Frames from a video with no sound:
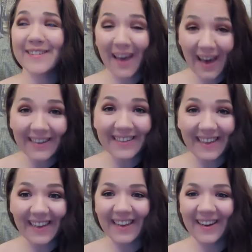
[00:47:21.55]
ton
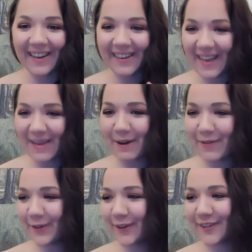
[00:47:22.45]
here and I can hear my
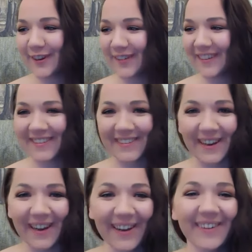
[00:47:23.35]
voice starting to go.